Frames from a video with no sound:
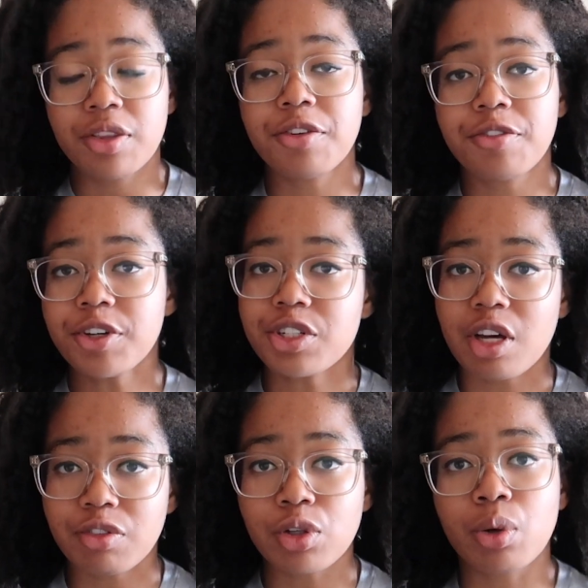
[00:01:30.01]
the
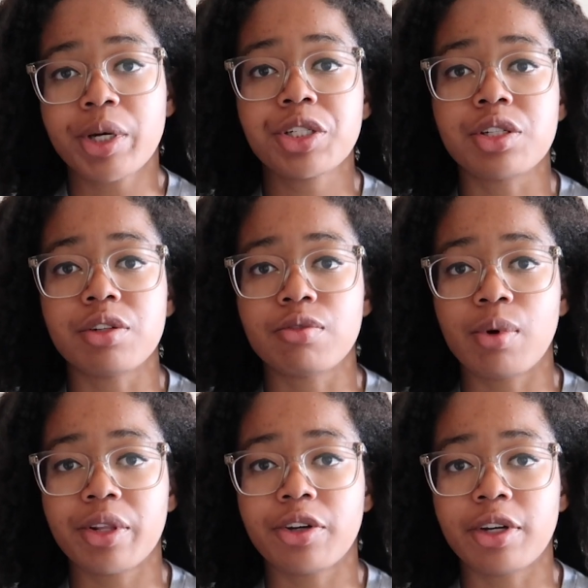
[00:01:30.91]
philosophical question of
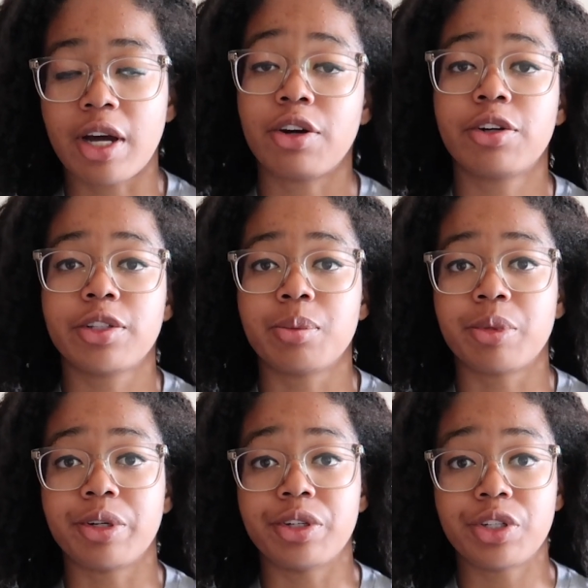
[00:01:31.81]
whether an
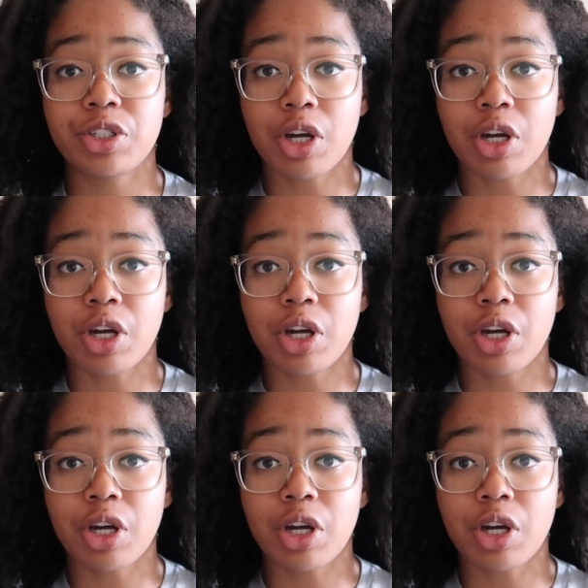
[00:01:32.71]
algorithm could